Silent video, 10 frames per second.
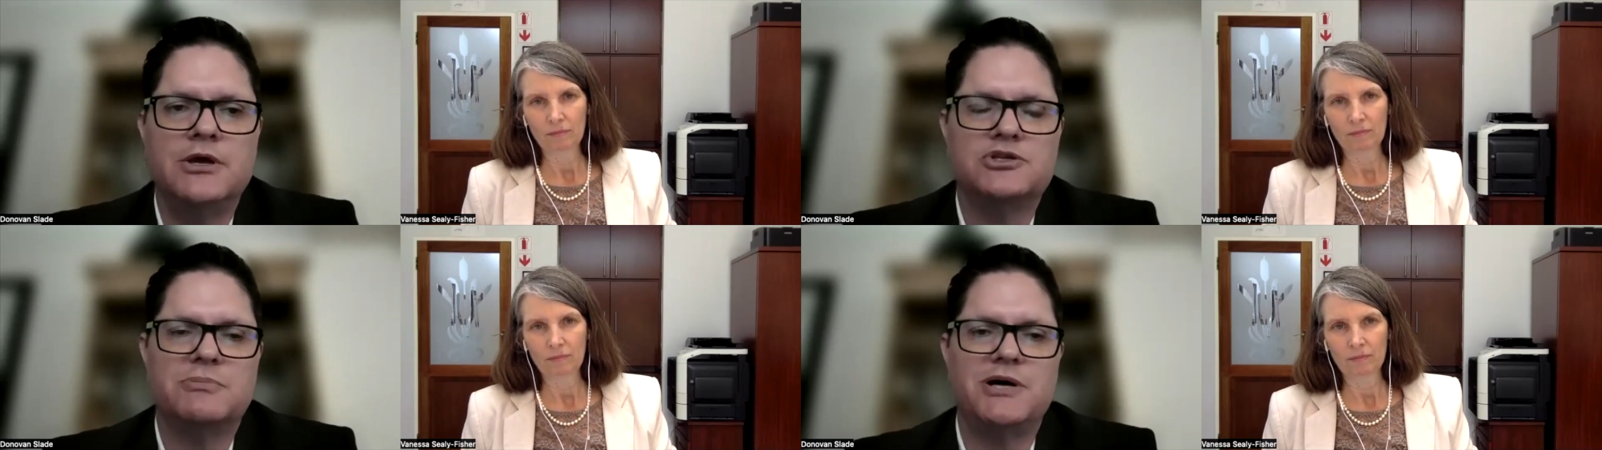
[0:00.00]

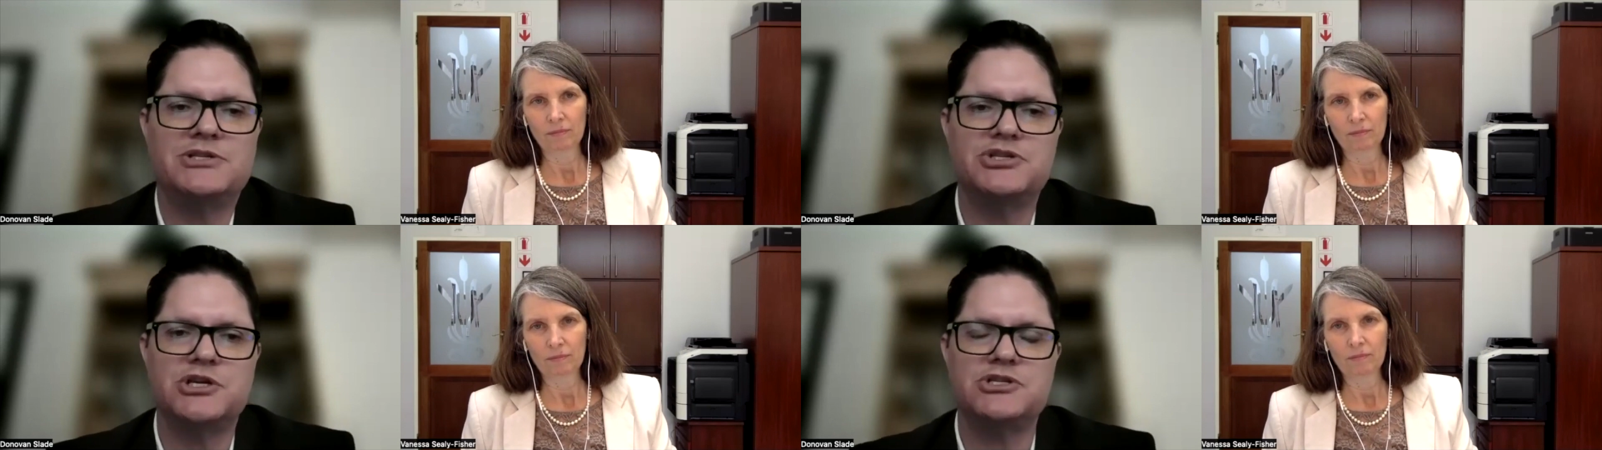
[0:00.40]
Speaker 1: So my
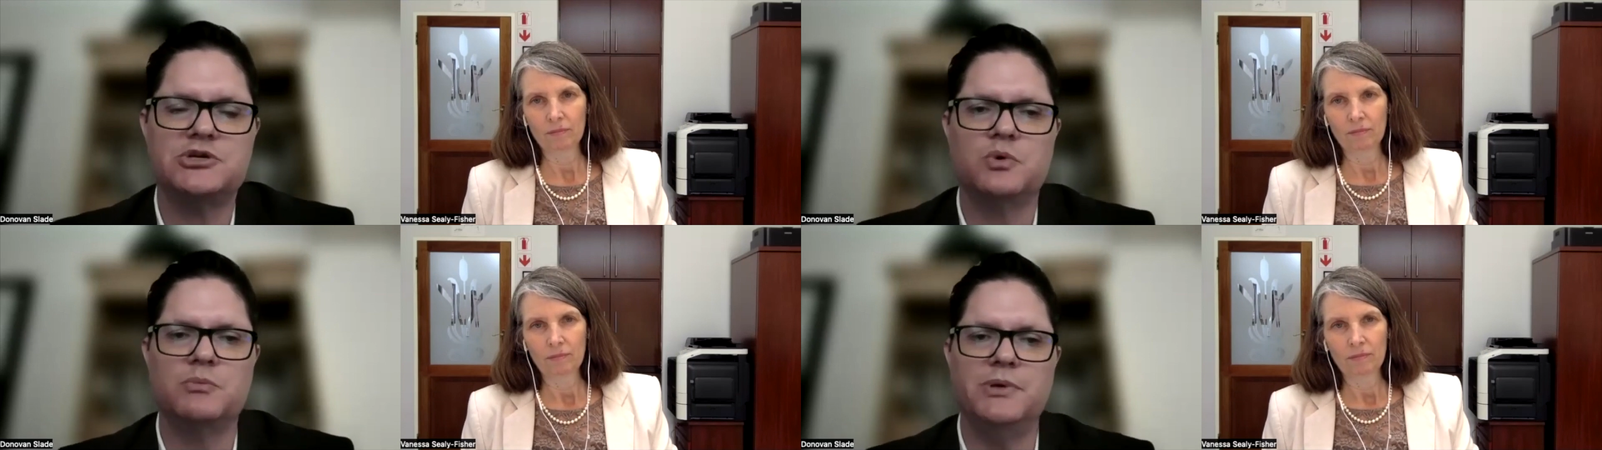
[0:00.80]

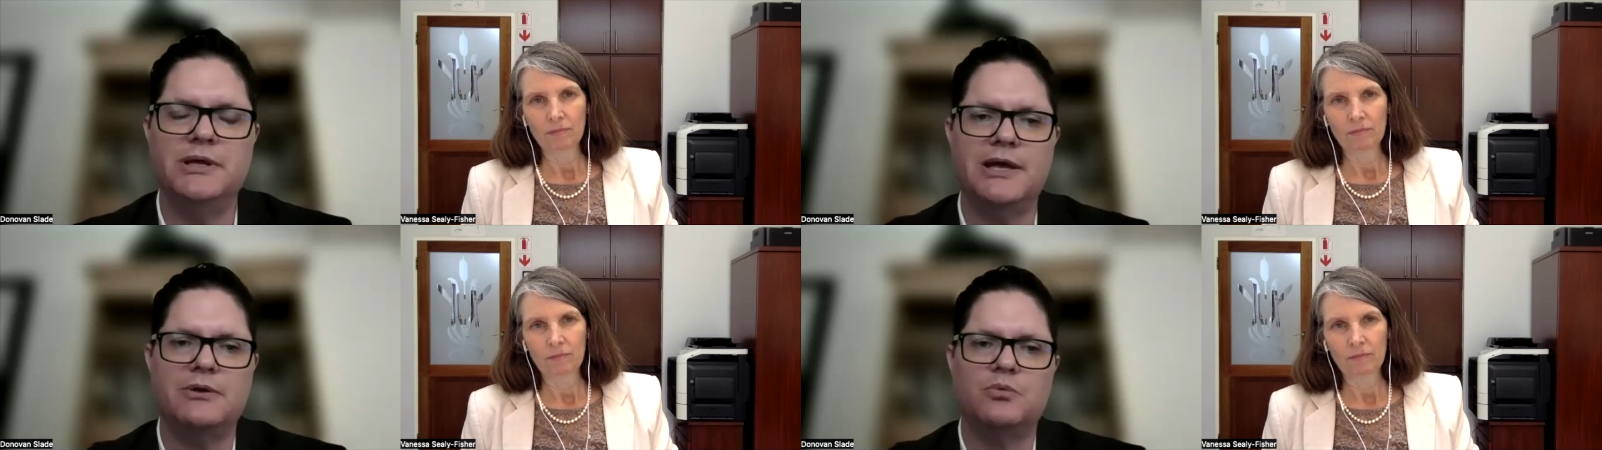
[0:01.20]
suggestion would
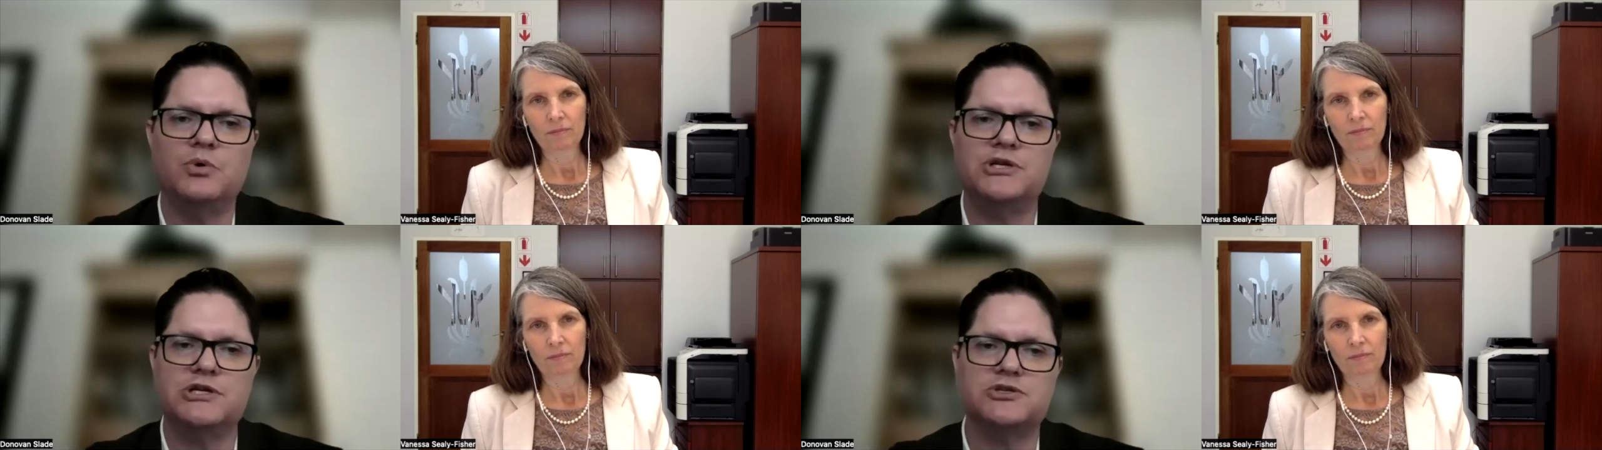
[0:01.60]
be, and
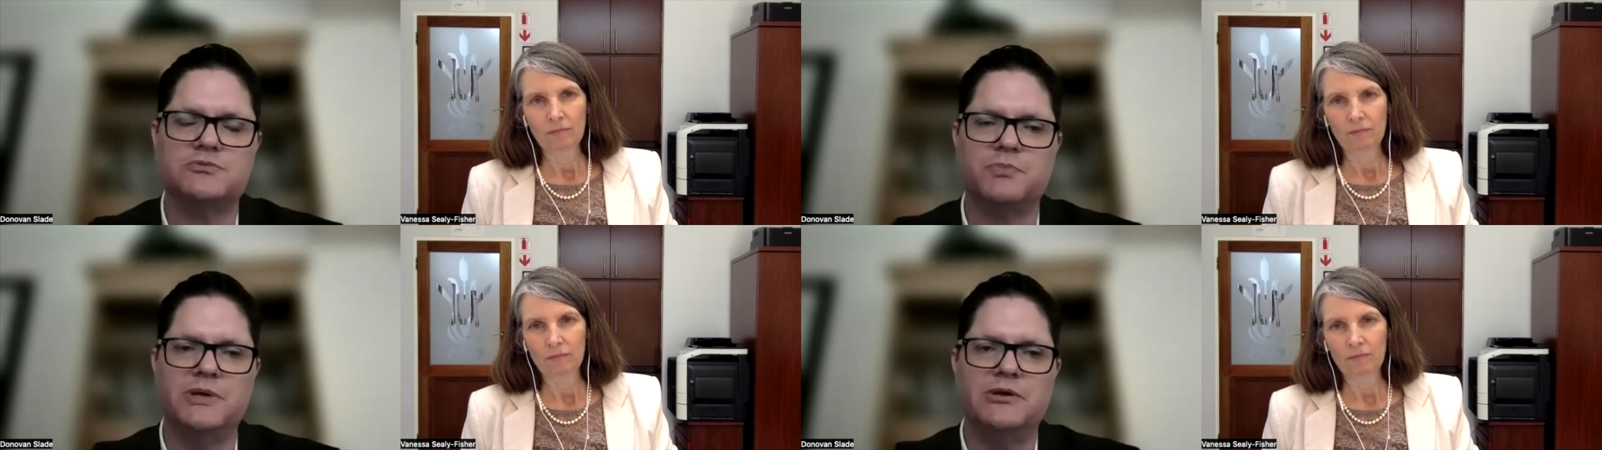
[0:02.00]
which
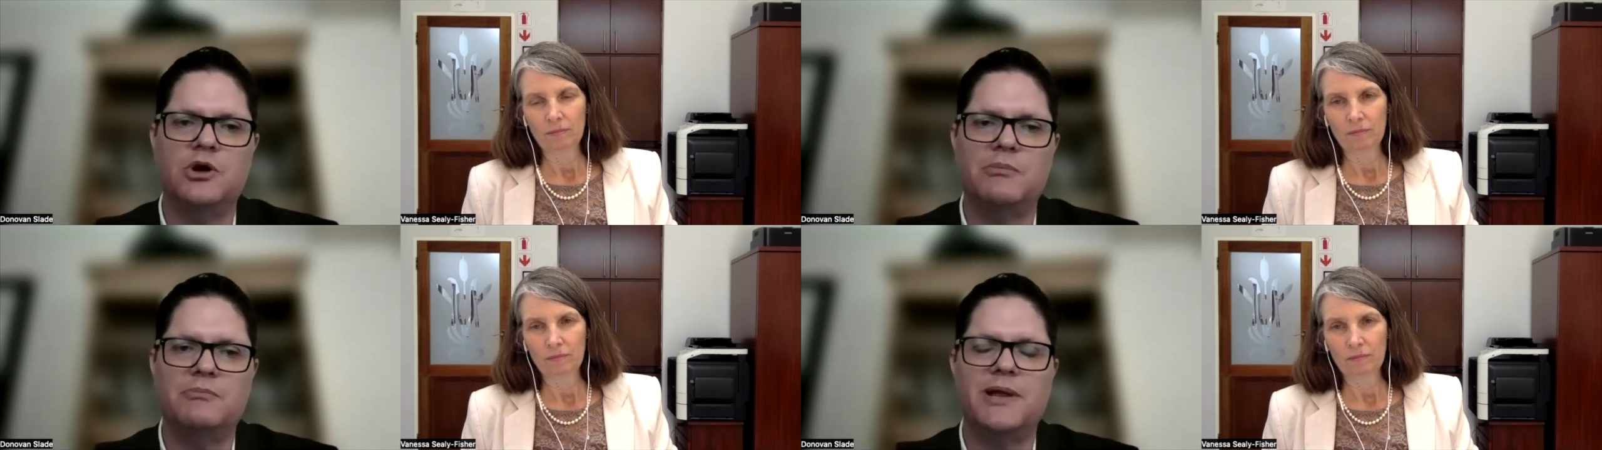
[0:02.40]
has been
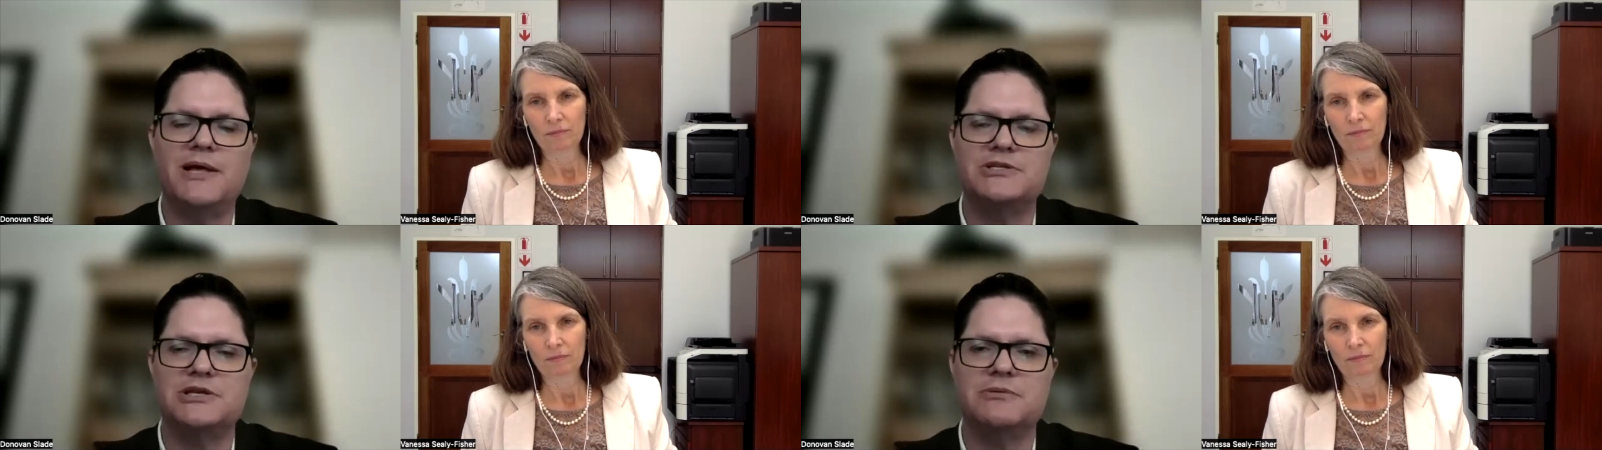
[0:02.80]

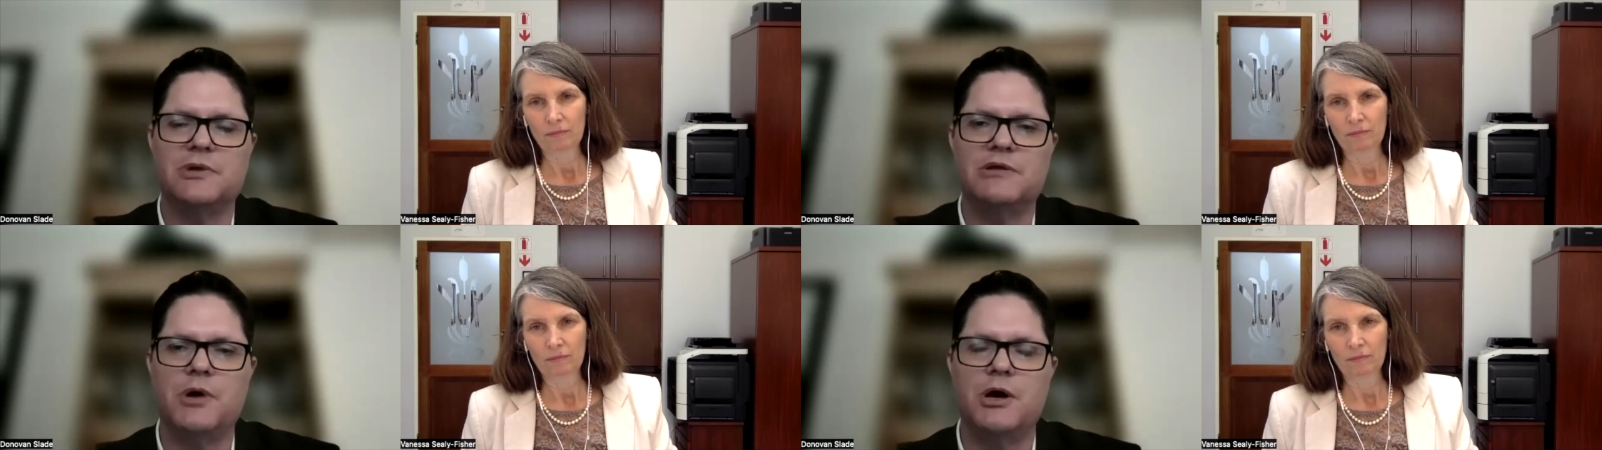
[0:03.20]
commonplace
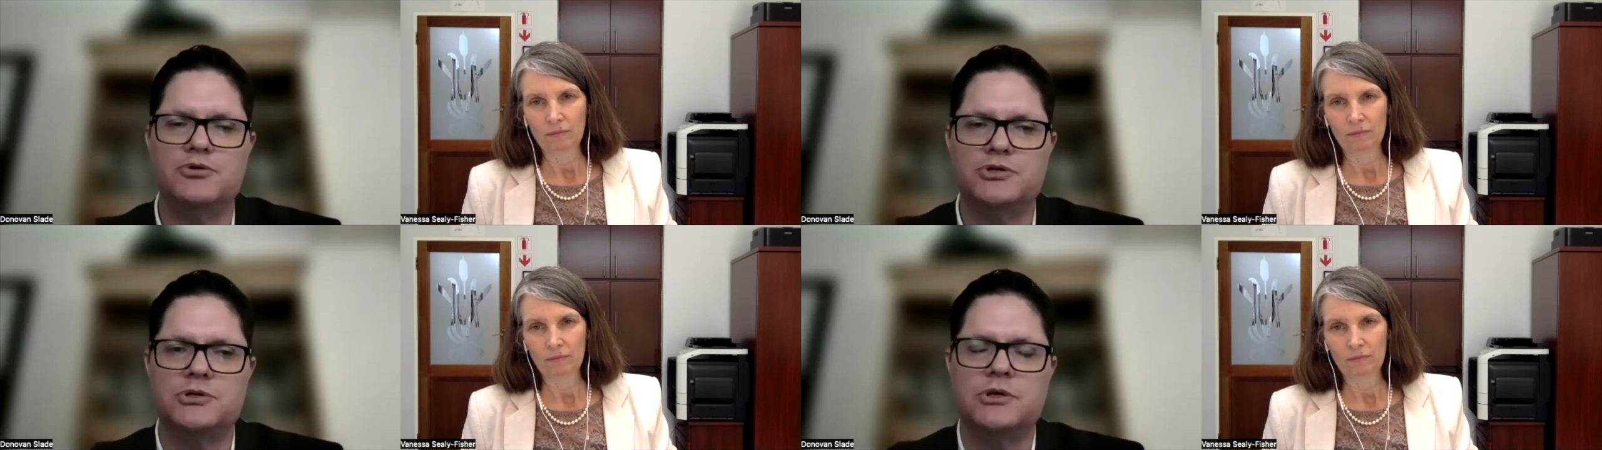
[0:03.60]
in, in
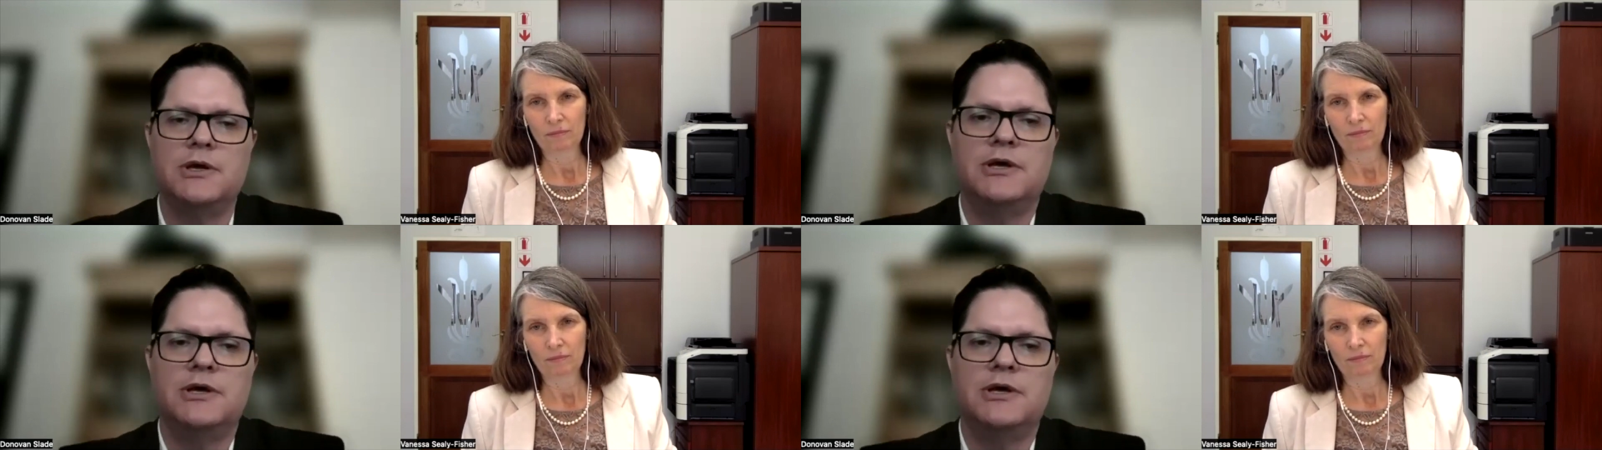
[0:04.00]
most